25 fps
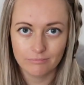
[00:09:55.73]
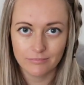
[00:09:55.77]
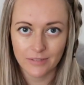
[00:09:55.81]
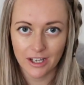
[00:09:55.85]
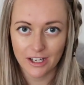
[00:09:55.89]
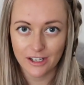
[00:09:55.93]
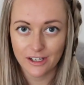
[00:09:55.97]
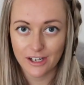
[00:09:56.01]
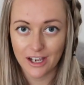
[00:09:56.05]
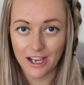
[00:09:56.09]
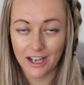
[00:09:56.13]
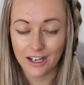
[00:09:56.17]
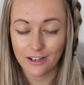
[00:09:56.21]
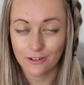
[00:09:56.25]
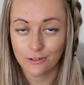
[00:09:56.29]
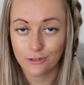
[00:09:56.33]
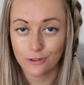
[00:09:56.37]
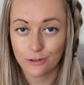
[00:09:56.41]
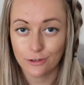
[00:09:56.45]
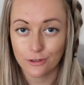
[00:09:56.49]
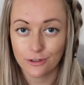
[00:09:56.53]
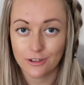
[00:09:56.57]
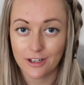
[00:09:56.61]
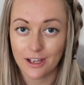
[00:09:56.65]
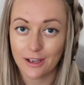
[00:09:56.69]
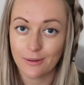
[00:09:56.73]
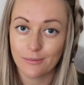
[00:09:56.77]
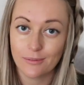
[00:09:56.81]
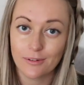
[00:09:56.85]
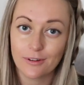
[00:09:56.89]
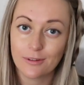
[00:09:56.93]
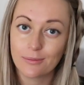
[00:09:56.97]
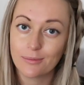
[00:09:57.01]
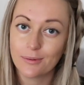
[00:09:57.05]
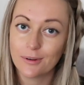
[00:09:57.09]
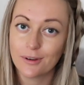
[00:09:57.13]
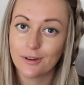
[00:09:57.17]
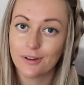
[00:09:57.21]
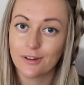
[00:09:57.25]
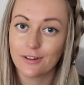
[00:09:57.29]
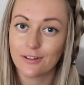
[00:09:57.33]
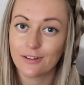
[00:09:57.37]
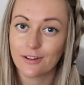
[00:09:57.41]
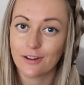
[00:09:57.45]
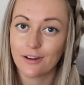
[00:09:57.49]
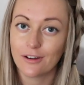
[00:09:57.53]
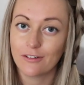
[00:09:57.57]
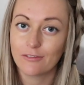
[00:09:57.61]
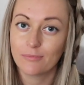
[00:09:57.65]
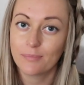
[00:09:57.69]
and you add two tablespoons
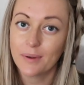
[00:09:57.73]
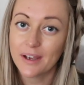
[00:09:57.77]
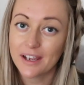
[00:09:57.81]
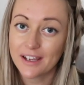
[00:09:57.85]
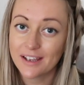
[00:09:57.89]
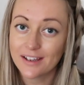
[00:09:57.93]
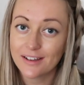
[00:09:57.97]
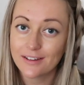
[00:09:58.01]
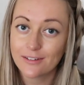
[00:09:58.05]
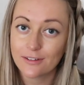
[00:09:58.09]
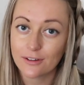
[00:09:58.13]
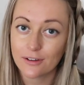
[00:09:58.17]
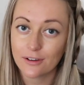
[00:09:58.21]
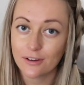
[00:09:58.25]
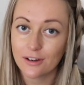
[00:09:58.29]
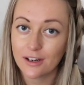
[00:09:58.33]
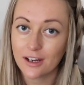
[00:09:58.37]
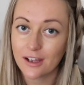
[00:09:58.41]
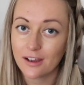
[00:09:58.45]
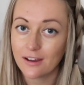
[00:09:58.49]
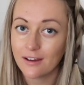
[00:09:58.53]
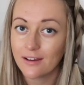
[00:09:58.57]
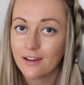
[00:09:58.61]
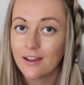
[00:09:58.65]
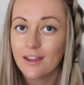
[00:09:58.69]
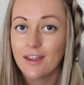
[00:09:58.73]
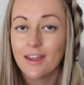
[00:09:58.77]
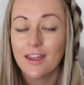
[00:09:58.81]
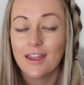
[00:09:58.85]
of baking soda.